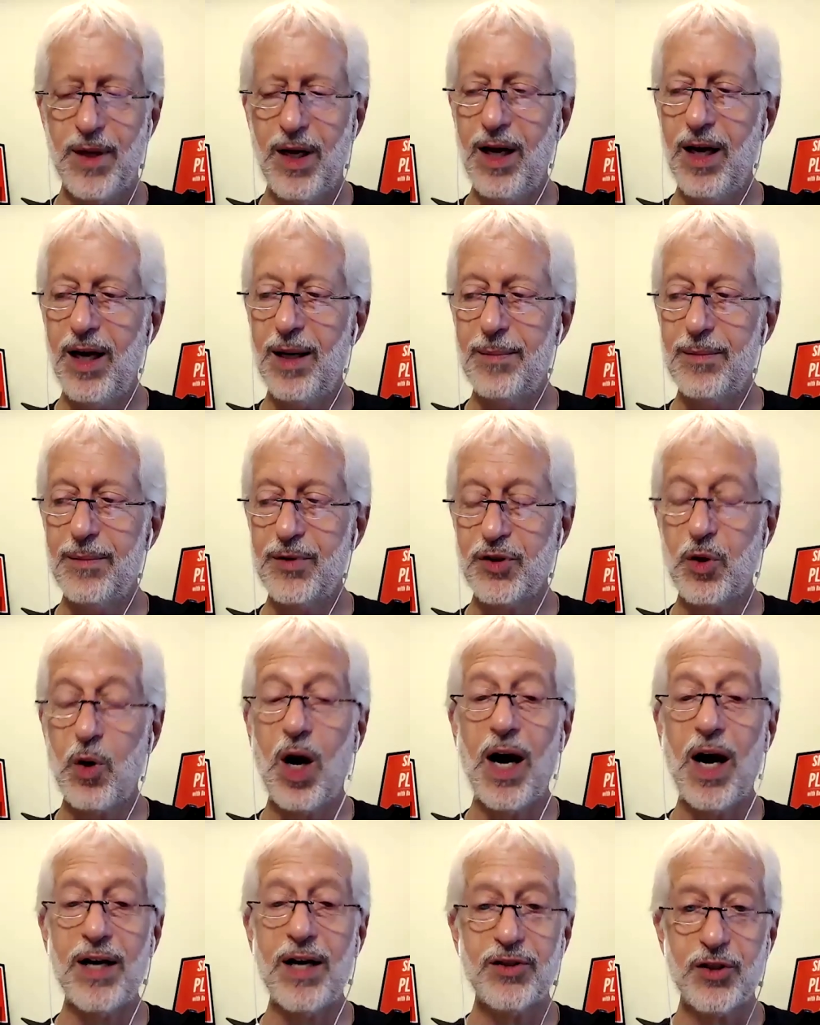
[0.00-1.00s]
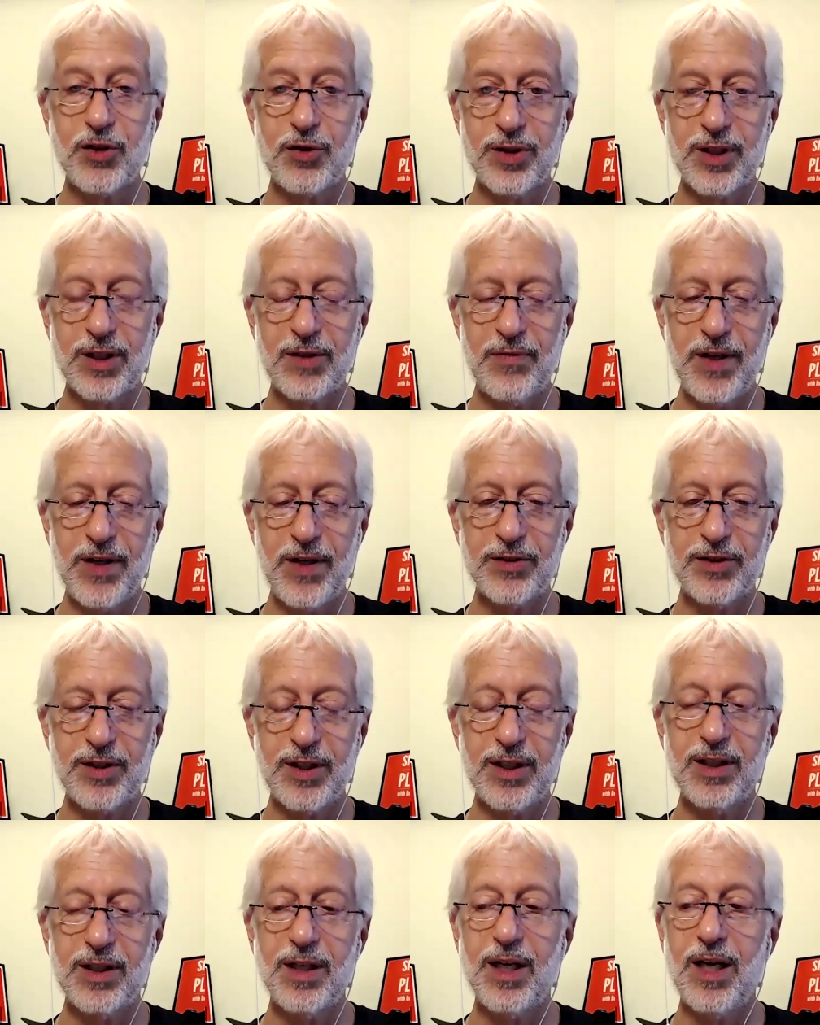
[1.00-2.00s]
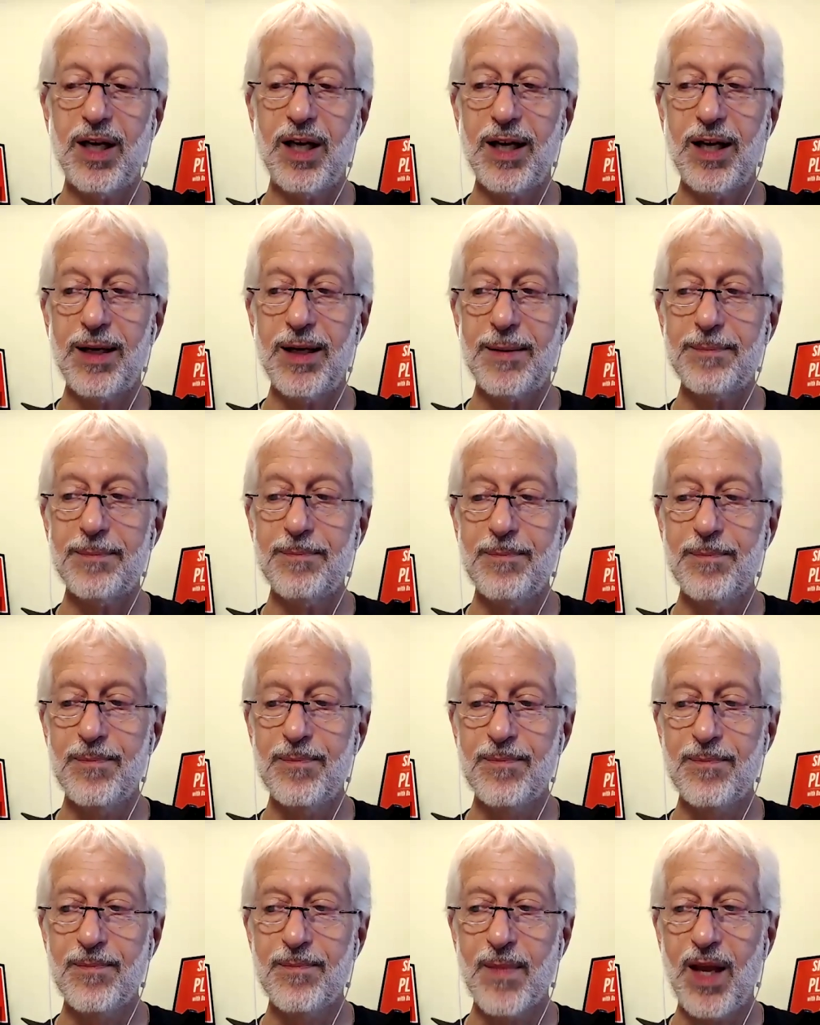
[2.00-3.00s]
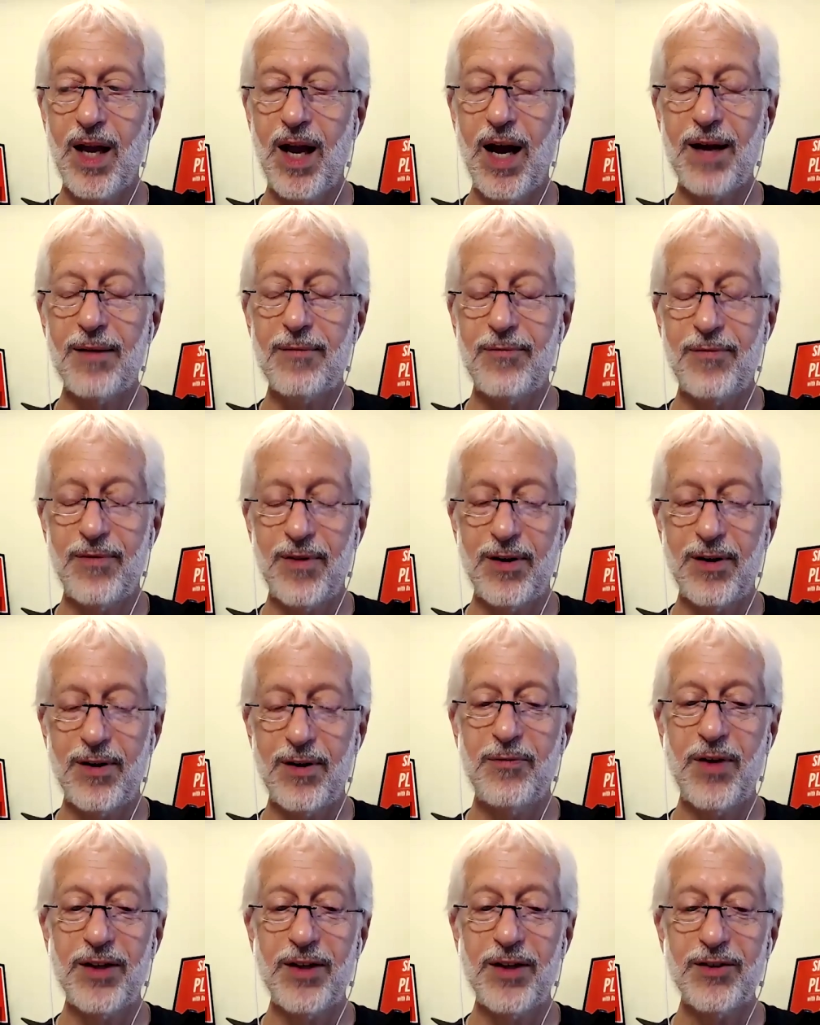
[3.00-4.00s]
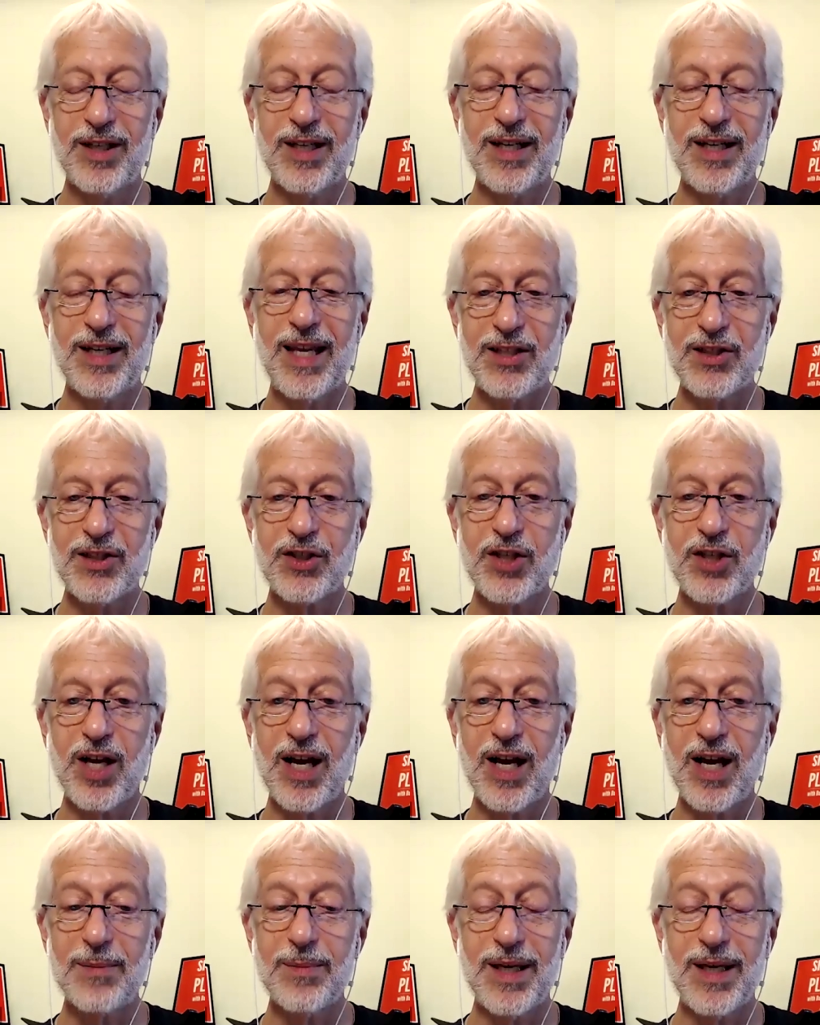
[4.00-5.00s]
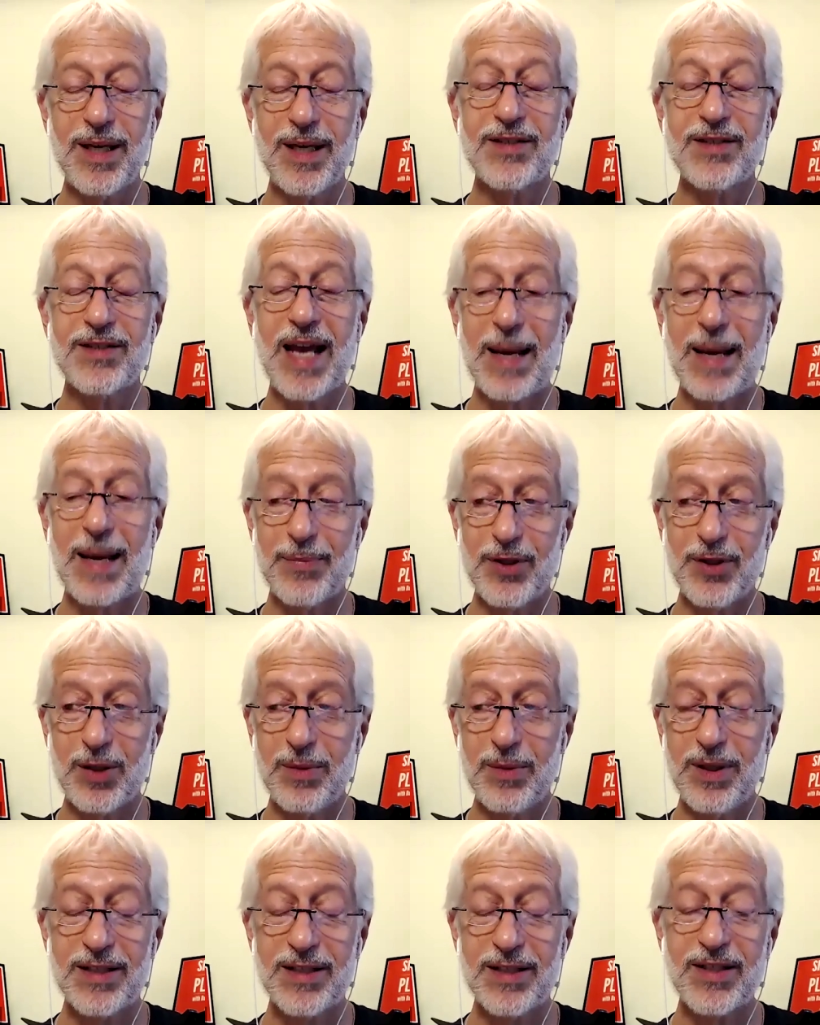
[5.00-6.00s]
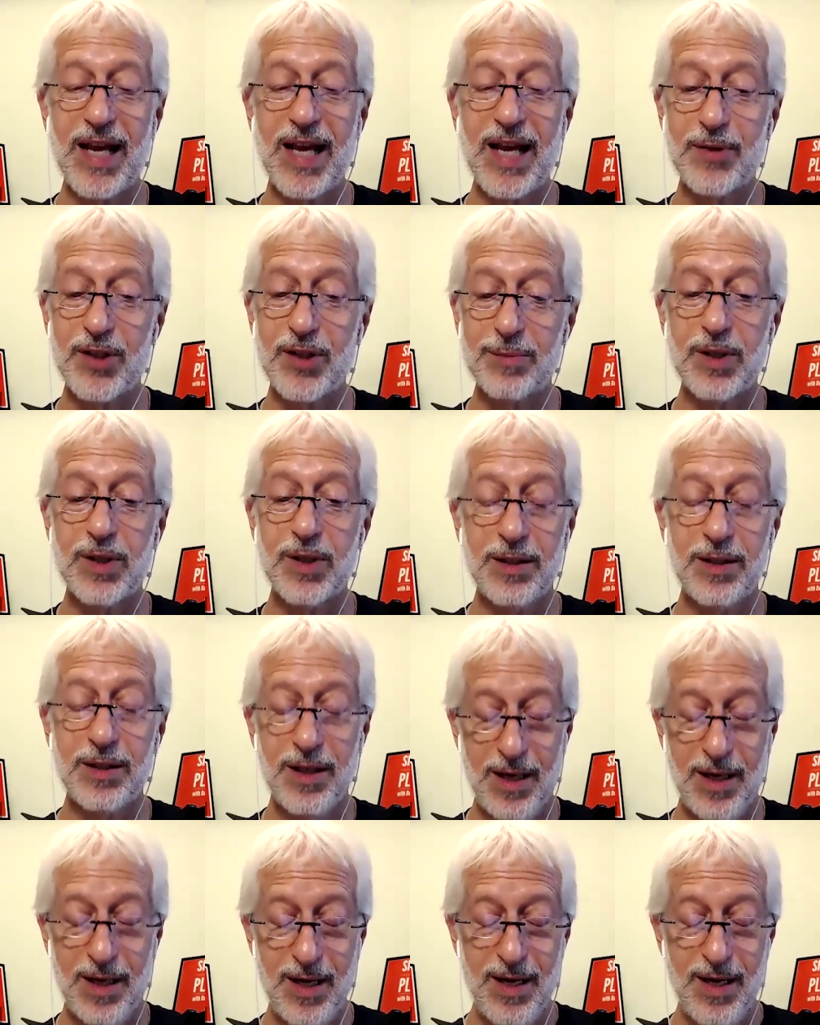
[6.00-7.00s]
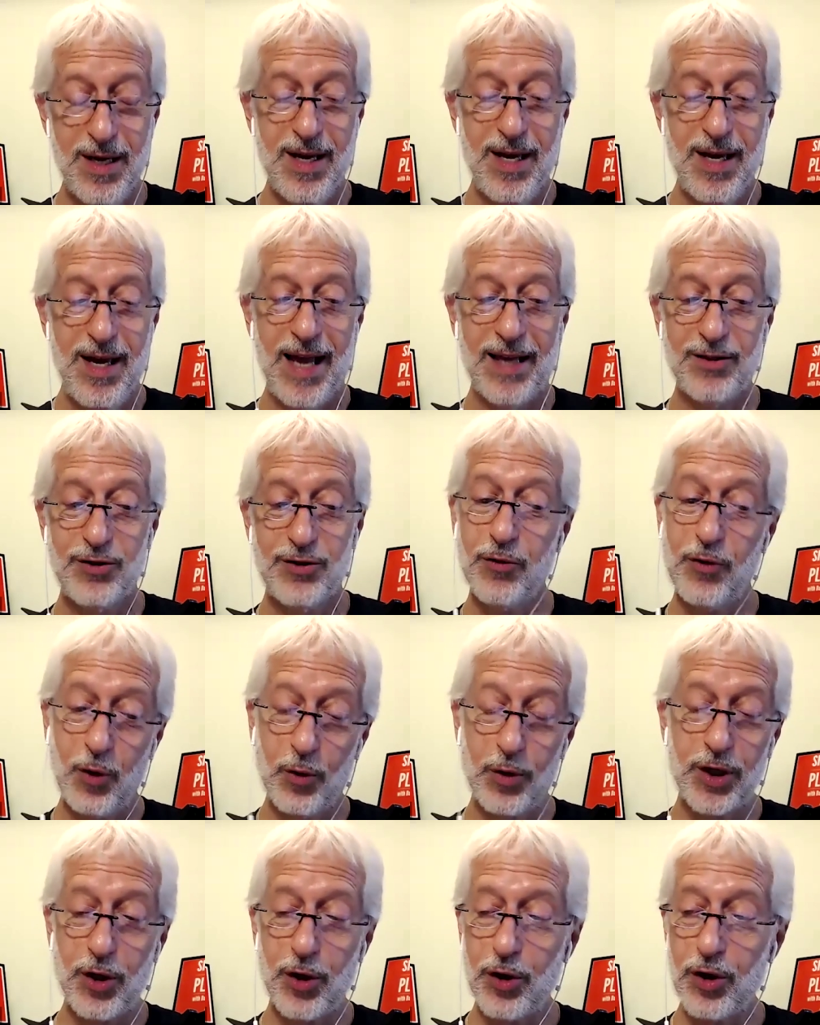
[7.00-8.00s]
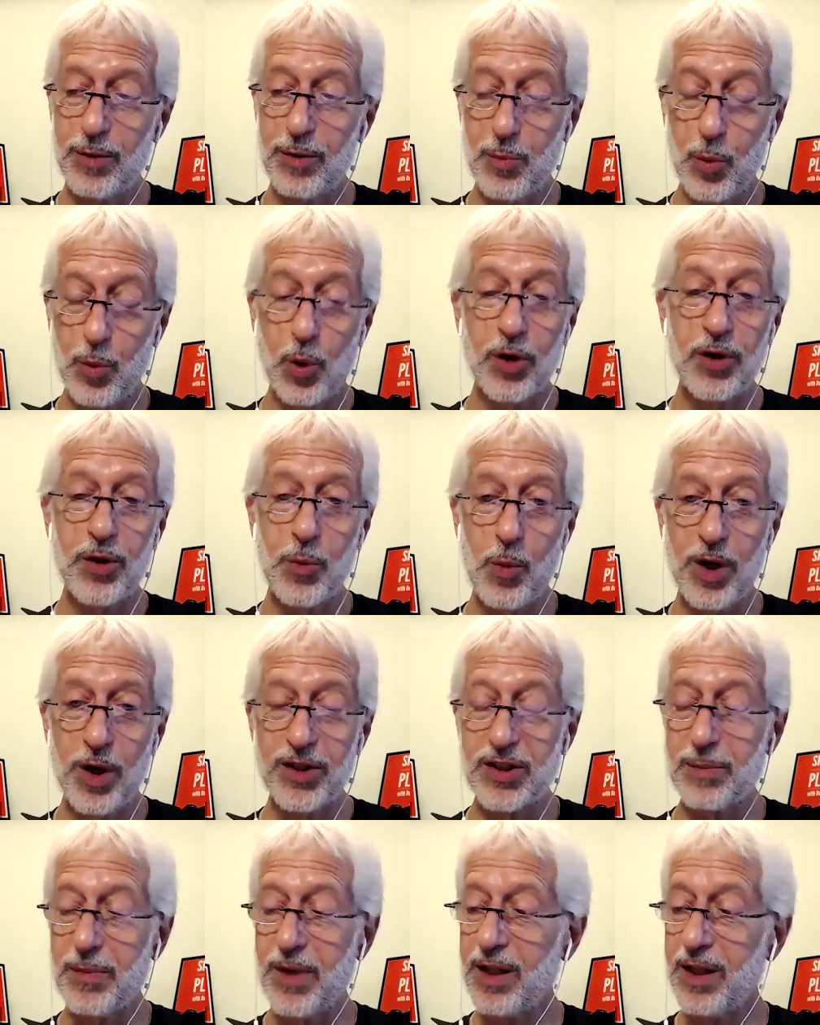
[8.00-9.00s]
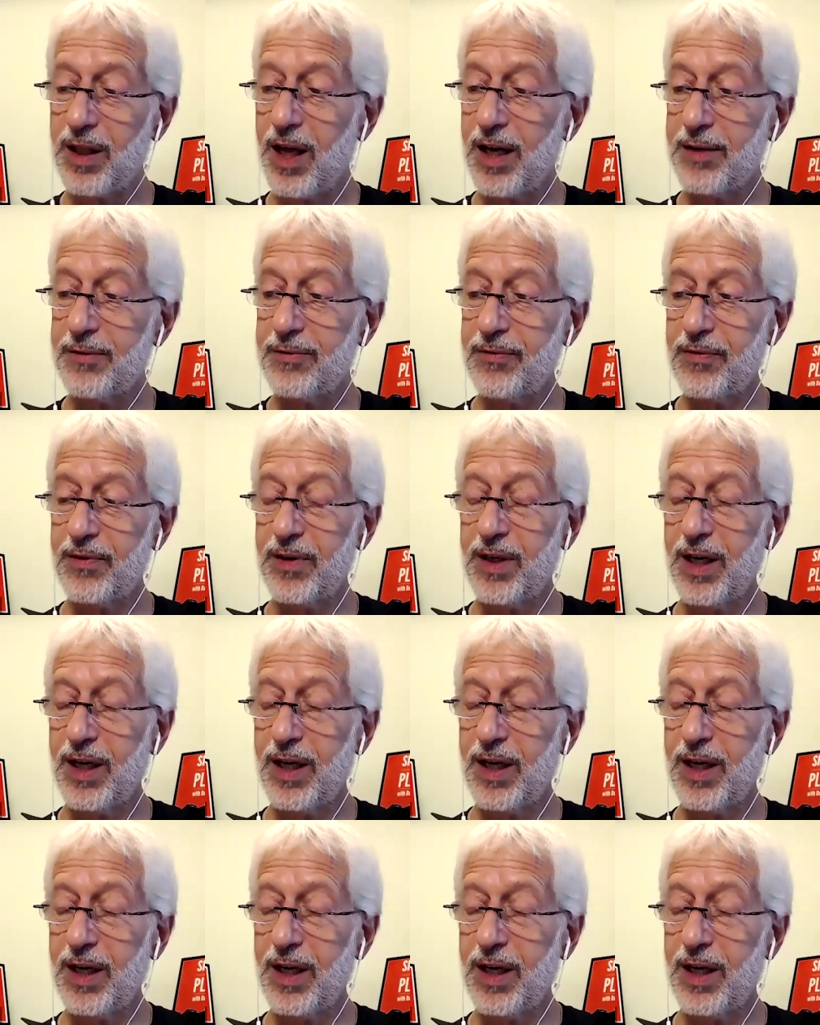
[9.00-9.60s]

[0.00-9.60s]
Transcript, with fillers: Um, so, I certainly felt it. Um, I've felt it each time it has happened to me, and it's happened to me, as you've already heard, more than once in my life.